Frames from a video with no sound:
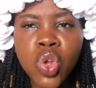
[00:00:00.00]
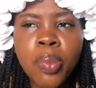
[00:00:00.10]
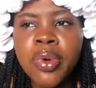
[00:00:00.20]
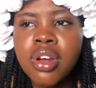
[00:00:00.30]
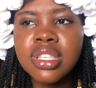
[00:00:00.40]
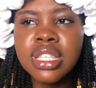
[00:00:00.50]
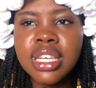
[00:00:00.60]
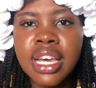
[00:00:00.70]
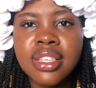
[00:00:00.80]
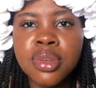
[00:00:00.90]
Low
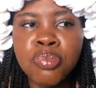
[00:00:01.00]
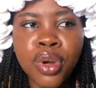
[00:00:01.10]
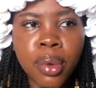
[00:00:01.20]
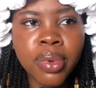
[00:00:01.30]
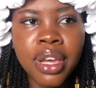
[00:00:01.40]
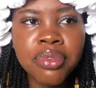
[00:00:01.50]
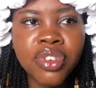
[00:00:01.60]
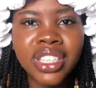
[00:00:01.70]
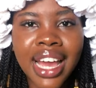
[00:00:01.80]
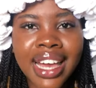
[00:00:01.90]
porosity hair is a problem
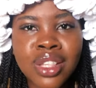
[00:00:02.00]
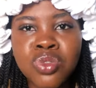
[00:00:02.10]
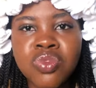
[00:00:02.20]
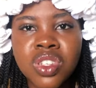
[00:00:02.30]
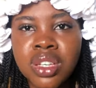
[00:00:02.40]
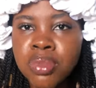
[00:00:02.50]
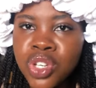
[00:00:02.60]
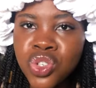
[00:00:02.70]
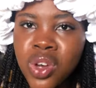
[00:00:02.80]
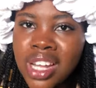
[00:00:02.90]
for their hair to retain
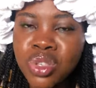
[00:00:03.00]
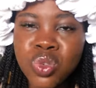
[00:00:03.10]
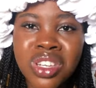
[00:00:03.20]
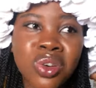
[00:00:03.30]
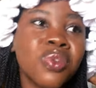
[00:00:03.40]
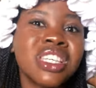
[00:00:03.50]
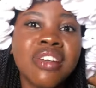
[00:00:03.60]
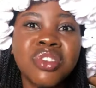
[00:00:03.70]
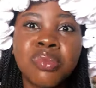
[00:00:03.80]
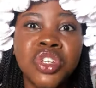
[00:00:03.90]
moisture, and so they always
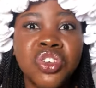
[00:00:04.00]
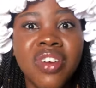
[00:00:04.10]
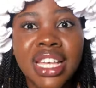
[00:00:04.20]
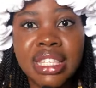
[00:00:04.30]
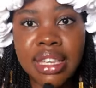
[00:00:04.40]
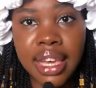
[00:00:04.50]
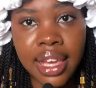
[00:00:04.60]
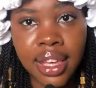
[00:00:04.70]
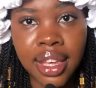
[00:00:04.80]
have to moisturize the hair.